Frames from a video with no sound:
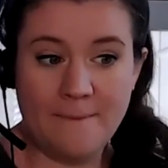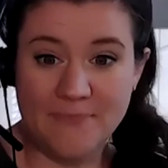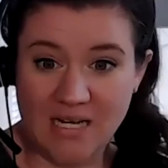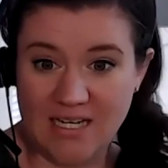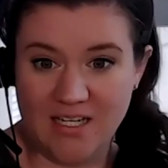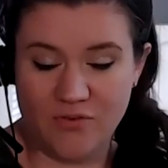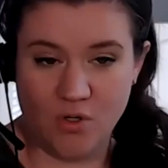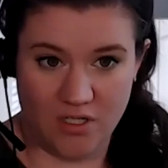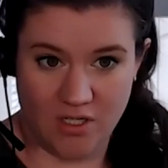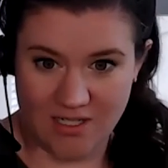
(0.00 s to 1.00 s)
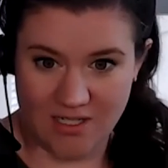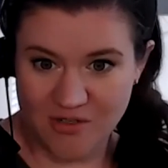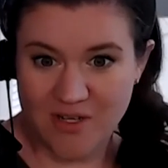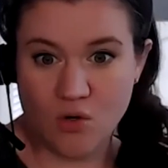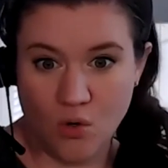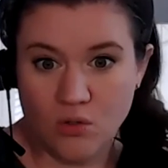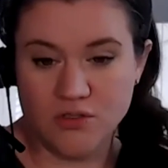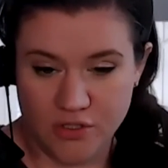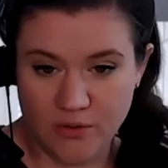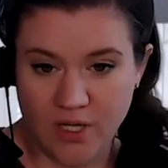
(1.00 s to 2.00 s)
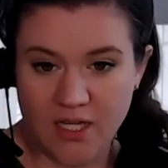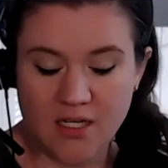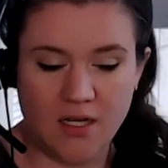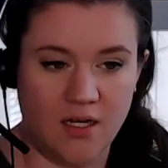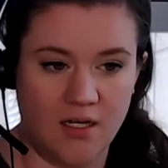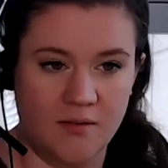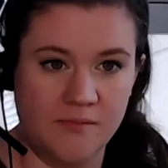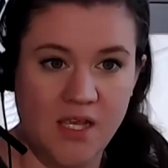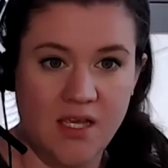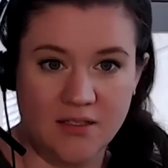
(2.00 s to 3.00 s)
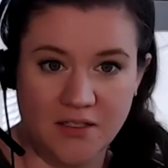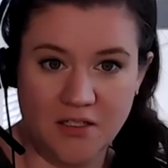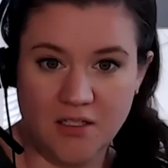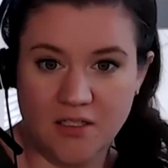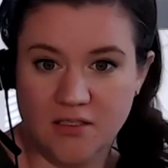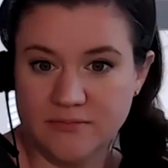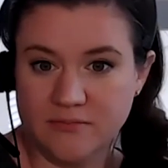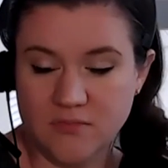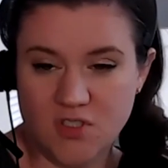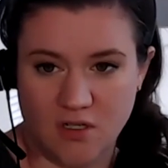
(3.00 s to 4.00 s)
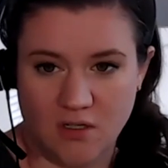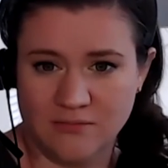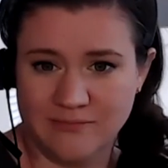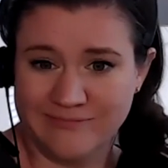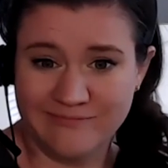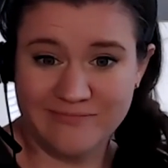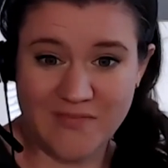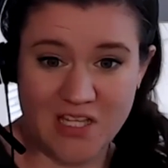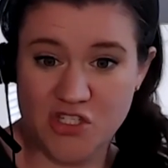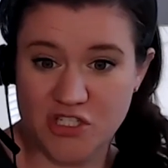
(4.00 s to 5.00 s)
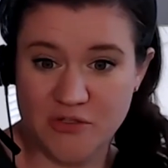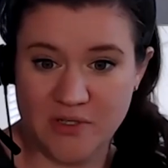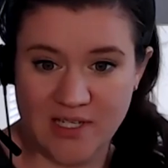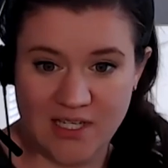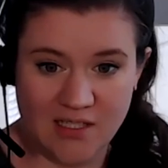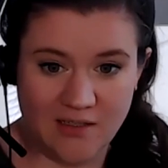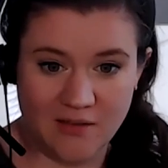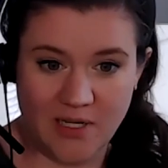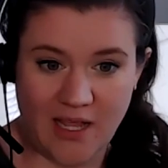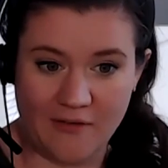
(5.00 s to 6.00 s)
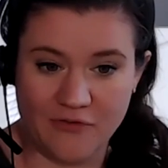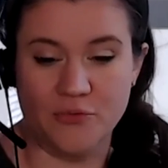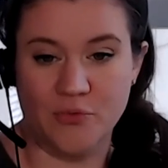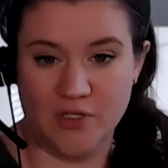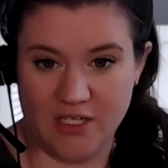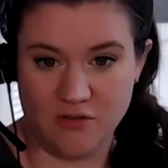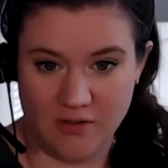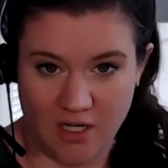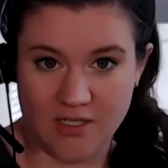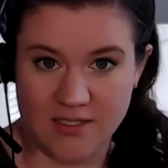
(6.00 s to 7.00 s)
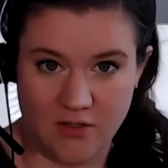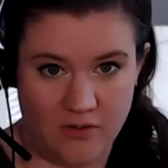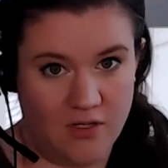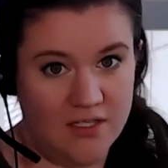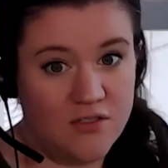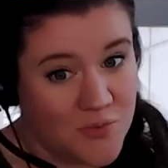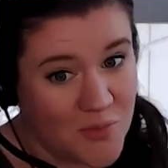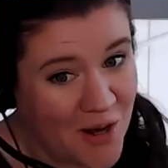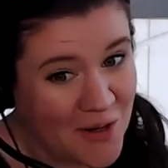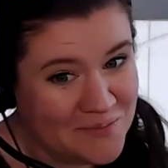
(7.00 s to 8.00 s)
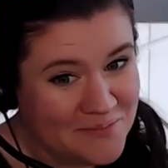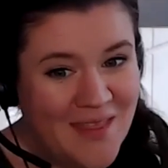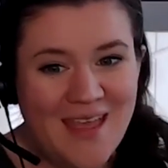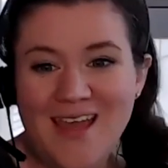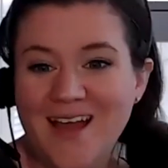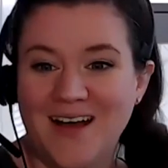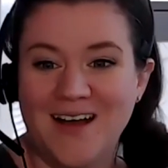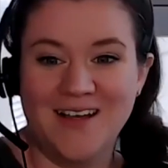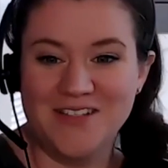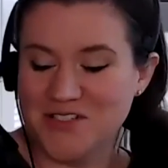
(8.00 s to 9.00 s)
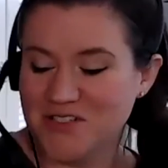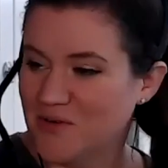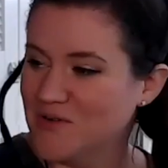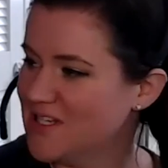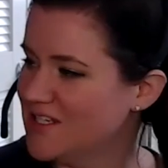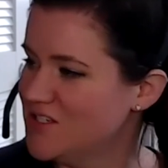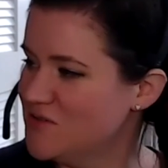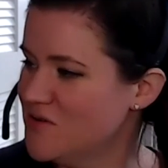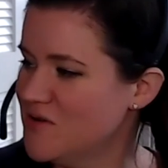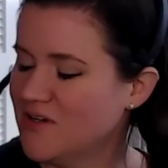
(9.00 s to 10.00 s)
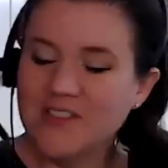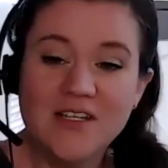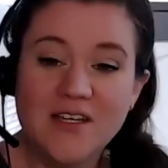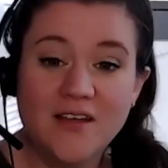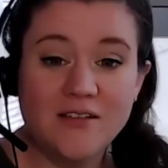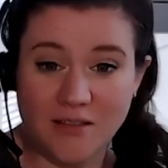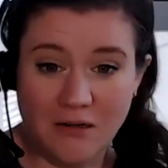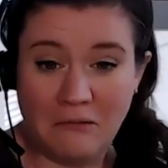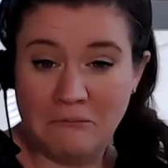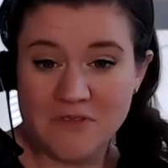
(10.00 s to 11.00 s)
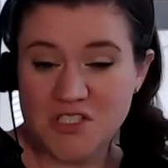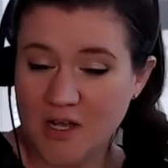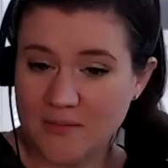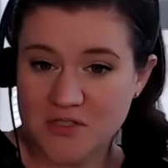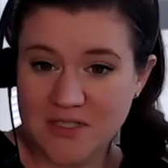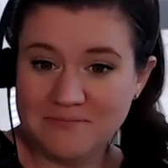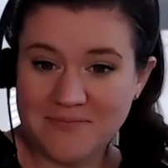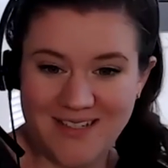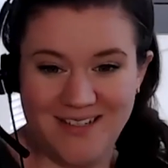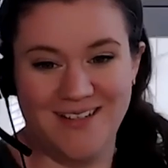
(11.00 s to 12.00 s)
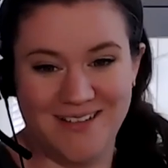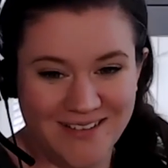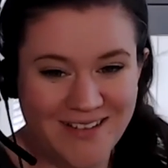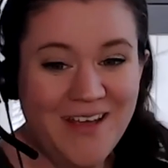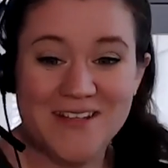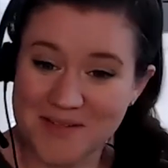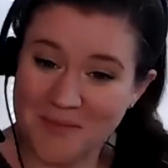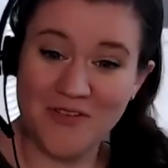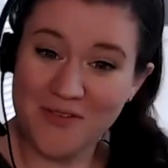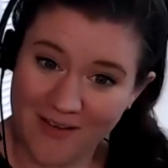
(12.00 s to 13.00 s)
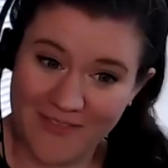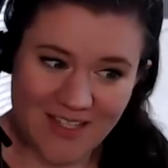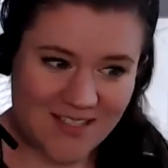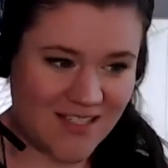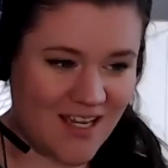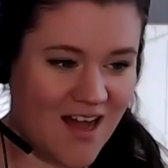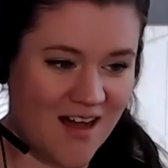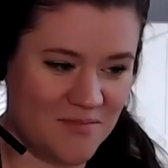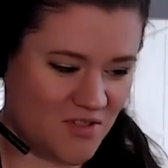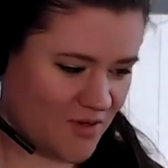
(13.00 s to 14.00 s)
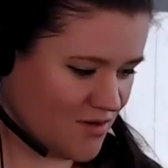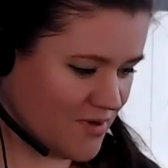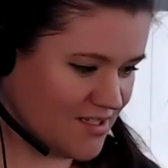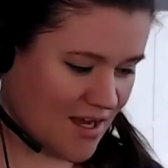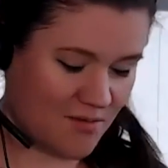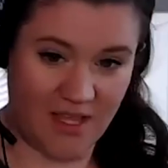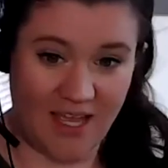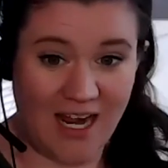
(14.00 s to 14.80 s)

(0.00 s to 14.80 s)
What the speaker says: But if you already know how to do it, cool, do it. Little, you know, ingenuity, a little bit of effort will get you there, because I know that you guys are smart. You just don't always like to do, you know, geometry. Some of you love it, so I don't want to downplay it.